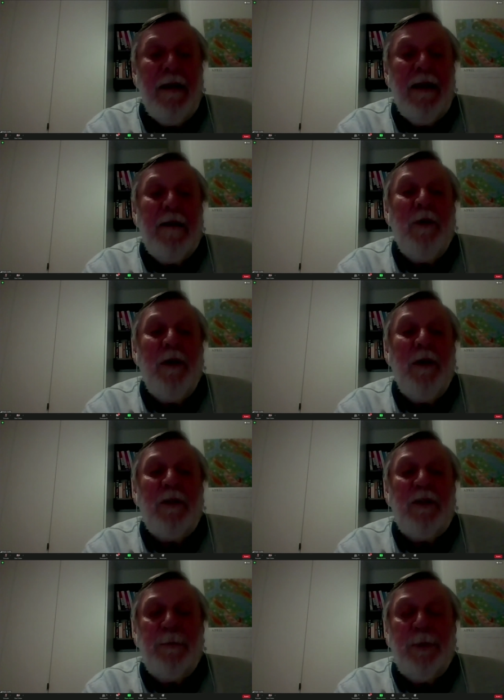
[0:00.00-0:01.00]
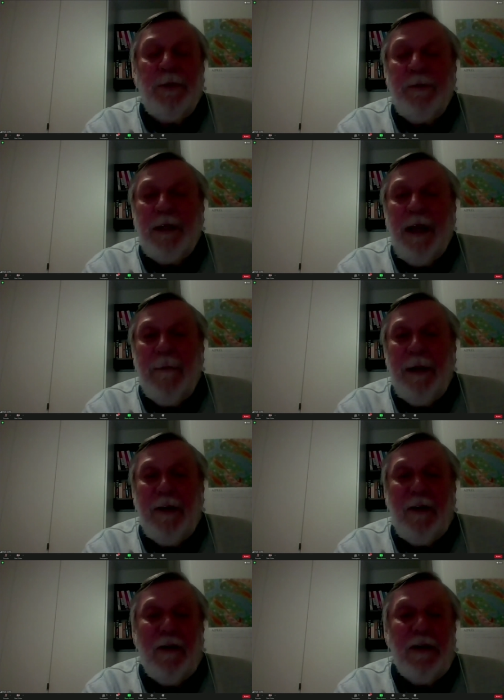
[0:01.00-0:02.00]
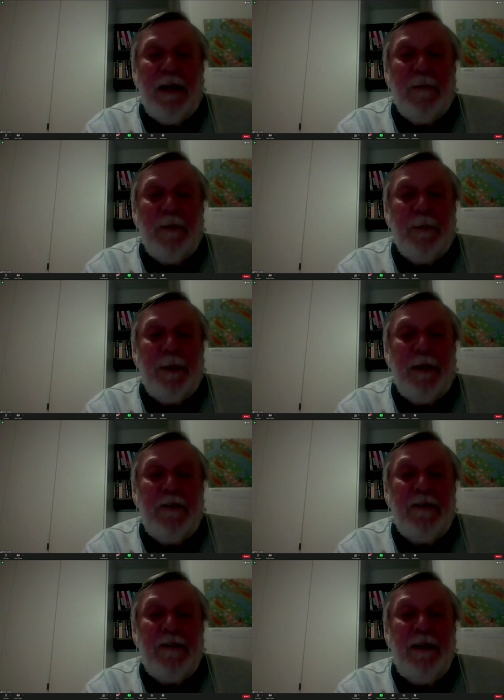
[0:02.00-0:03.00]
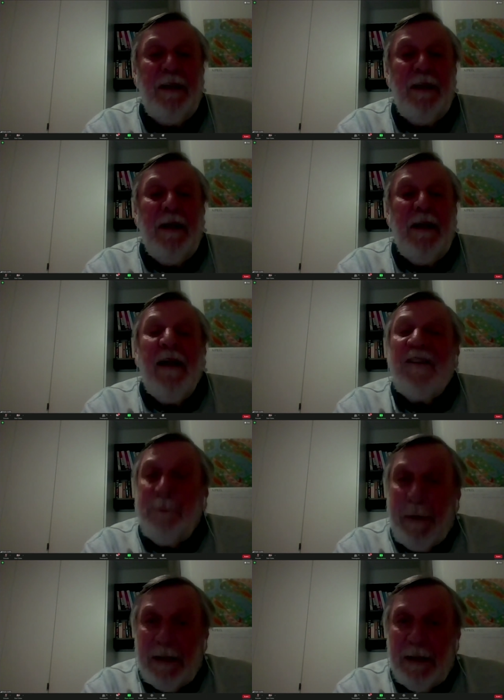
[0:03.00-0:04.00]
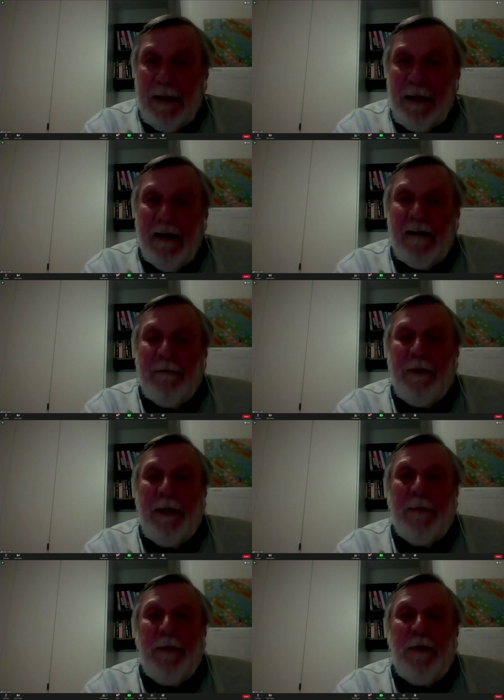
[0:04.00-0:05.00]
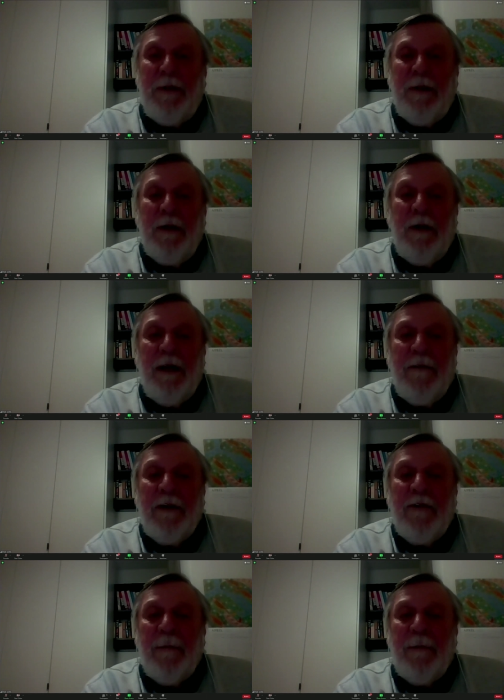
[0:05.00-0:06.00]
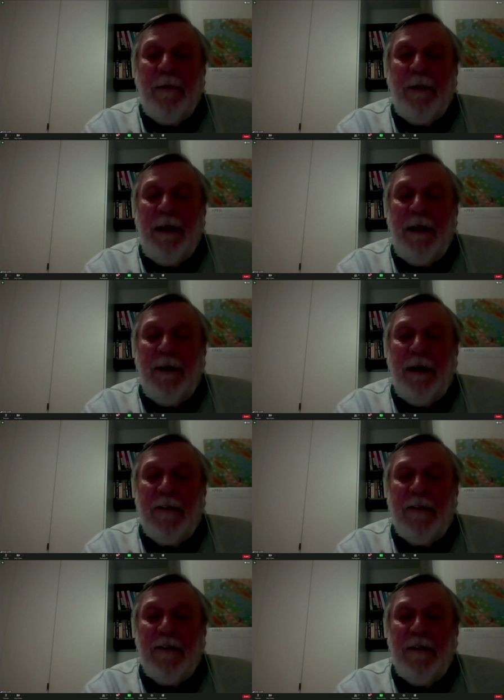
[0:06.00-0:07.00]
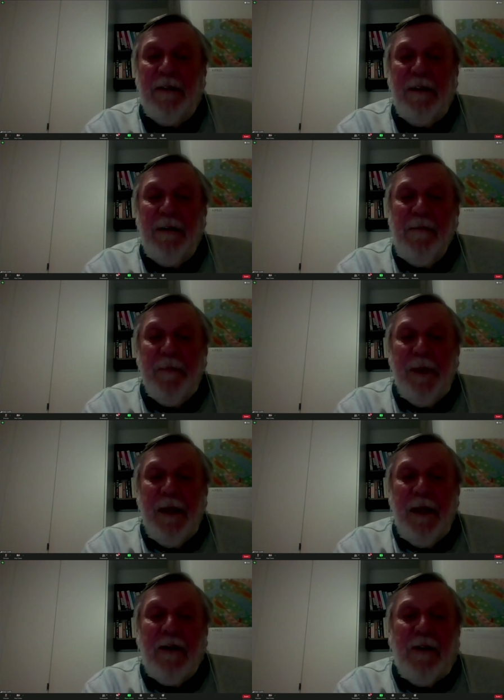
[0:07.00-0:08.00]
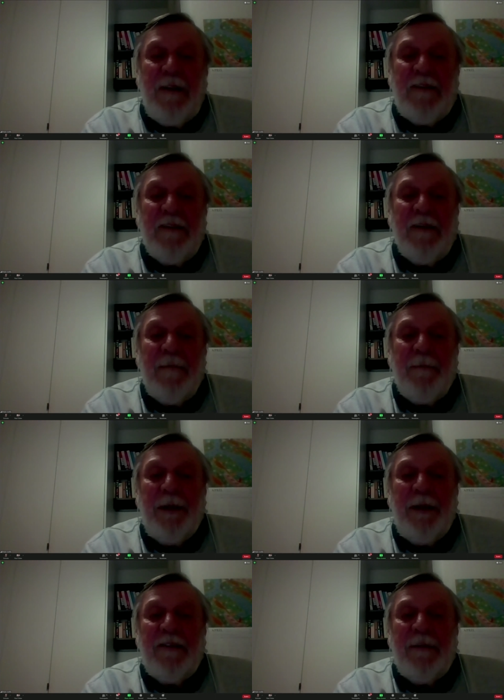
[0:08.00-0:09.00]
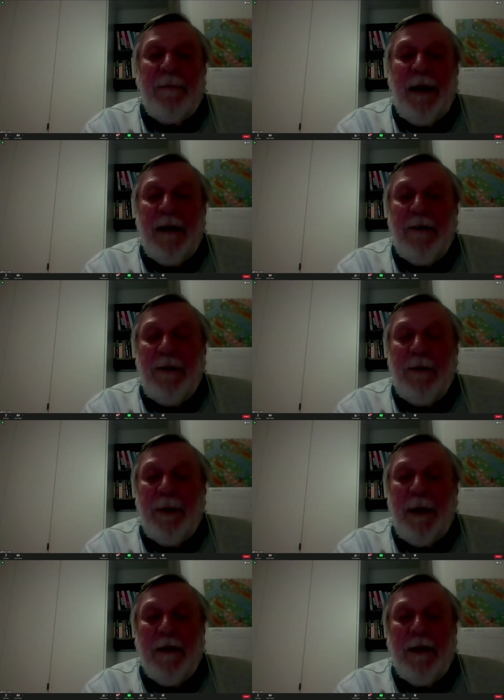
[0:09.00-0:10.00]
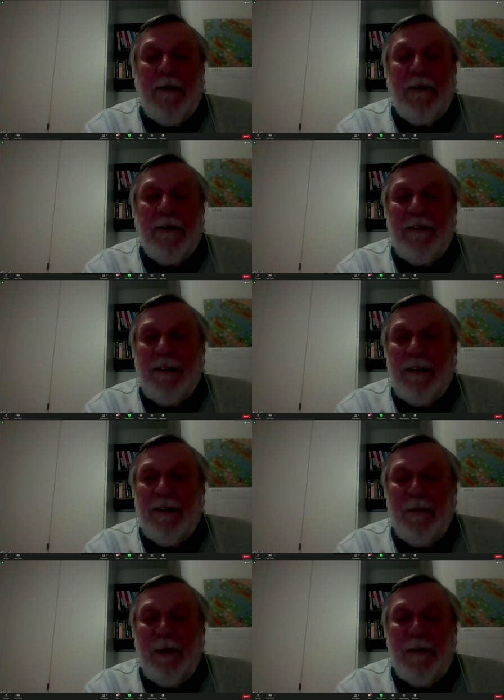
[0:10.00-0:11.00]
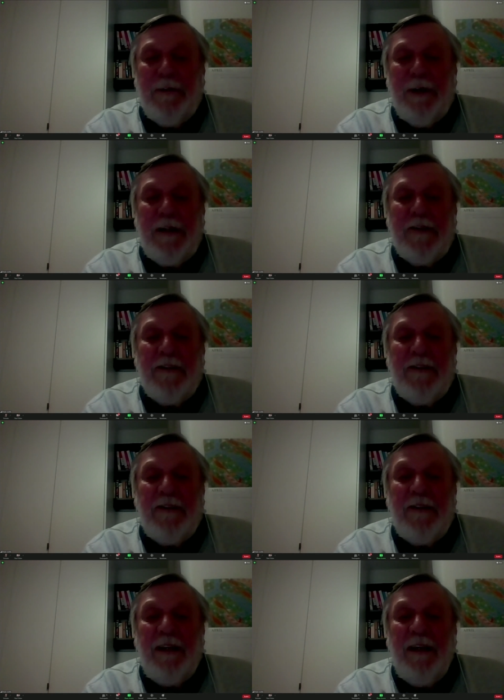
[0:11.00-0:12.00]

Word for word: and where, which have brought them to coming into contact with police, especially young people who are having trouble with their drugs. Increasingly, police are partnering with public health and social welfare agencies